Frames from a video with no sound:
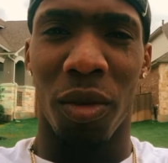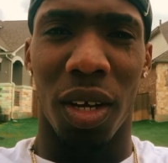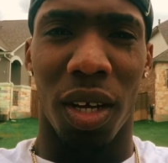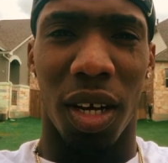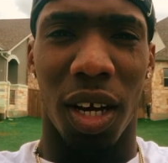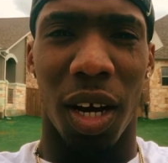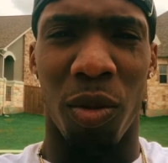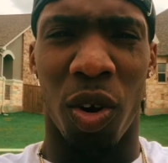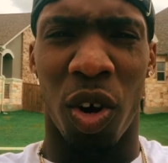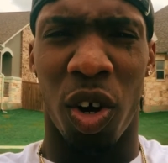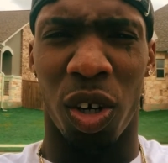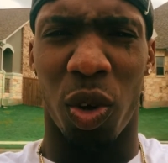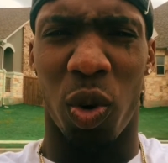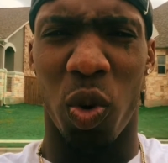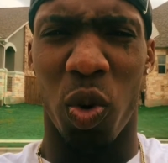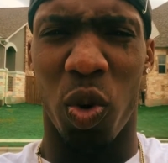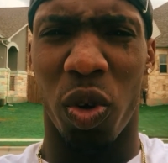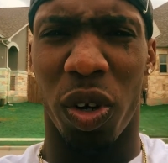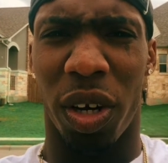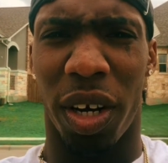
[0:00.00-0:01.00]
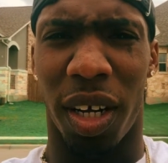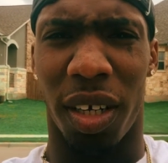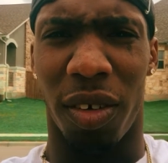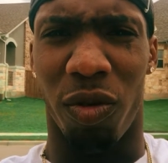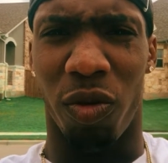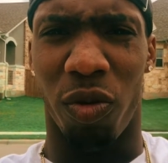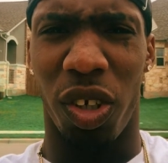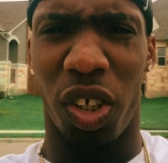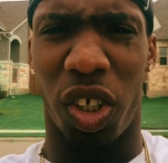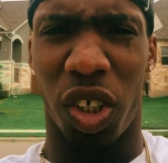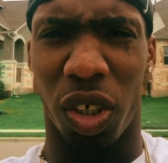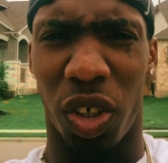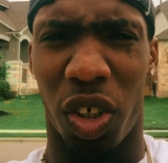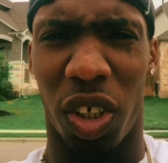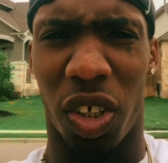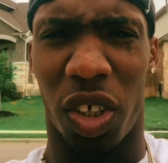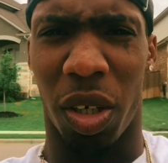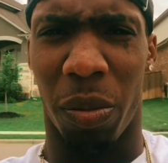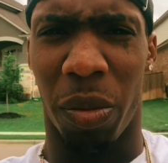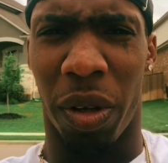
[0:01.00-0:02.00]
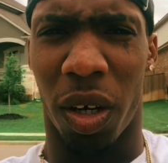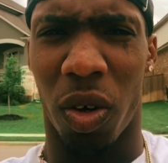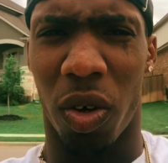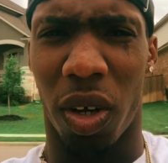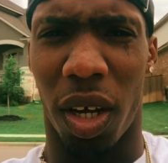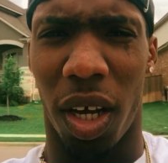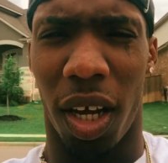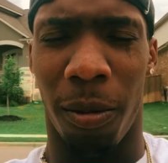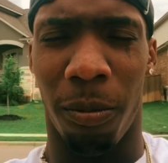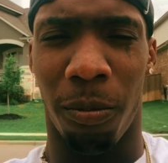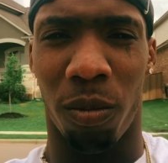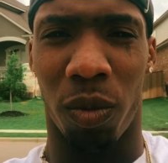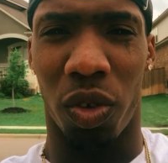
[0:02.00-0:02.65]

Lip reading: I'm on Google and I researched it. So I'm like, okay.